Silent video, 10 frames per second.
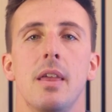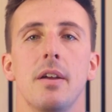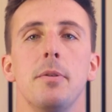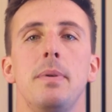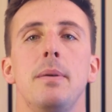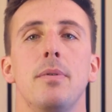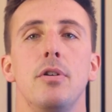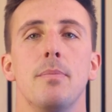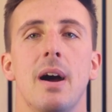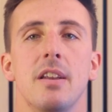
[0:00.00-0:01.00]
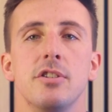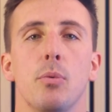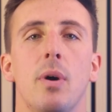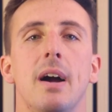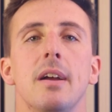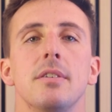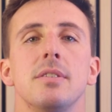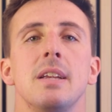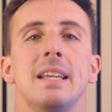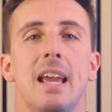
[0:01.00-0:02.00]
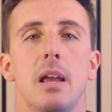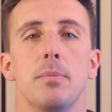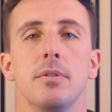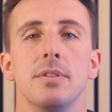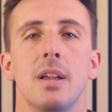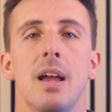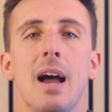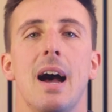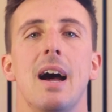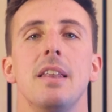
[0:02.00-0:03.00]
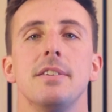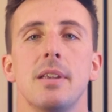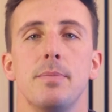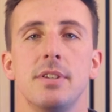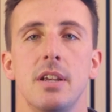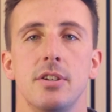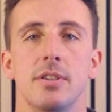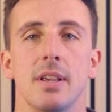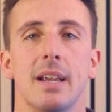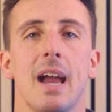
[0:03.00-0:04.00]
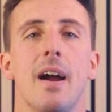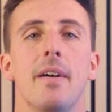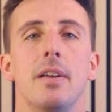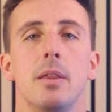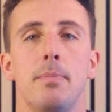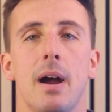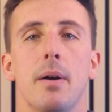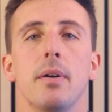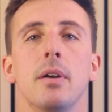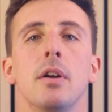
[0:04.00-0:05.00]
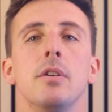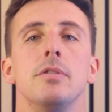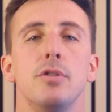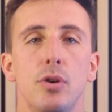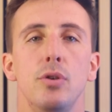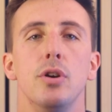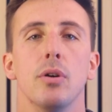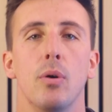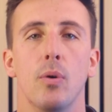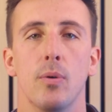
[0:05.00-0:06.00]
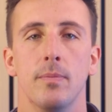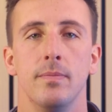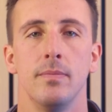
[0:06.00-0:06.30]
They're the people who manage the wires, cables, and substations that carry the power to your home.